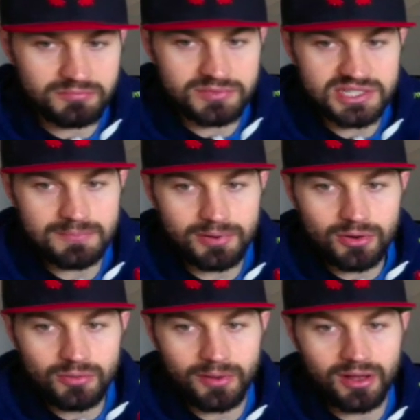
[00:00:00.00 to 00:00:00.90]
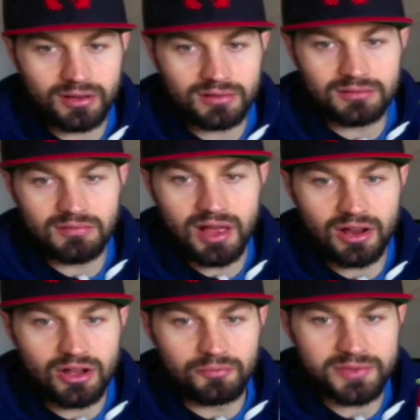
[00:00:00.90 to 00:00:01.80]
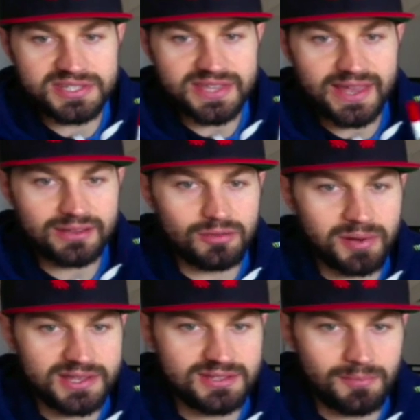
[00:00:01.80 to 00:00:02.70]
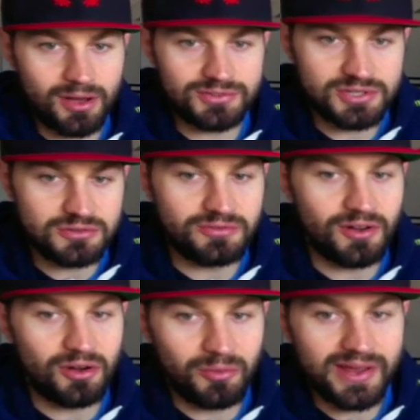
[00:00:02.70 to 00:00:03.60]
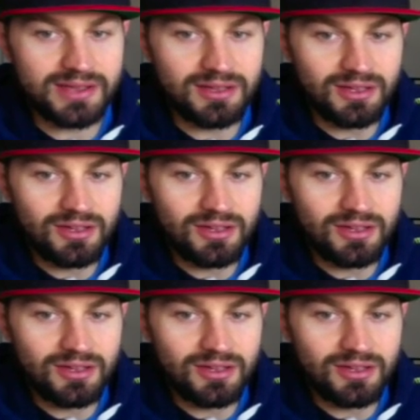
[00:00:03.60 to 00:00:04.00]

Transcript: Simple, but common mistake. Don't place your bar too far away.